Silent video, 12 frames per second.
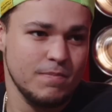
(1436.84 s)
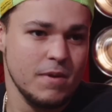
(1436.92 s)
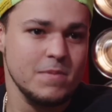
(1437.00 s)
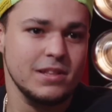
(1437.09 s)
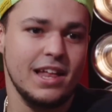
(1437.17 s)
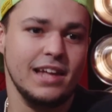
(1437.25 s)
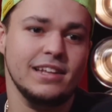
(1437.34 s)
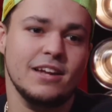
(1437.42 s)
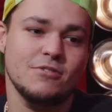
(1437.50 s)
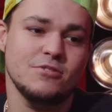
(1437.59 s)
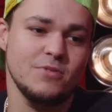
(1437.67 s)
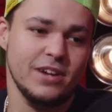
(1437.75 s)
Maybe like
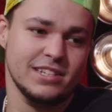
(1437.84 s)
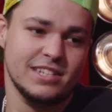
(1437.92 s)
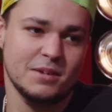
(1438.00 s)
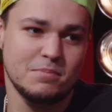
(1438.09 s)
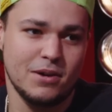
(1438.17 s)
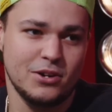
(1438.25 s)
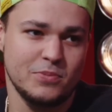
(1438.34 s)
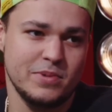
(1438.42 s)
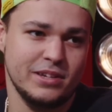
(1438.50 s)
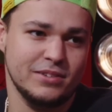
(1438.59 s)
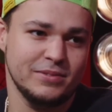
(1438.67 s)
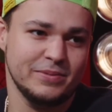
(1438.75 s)
Naoya Inoue against like Butterbean.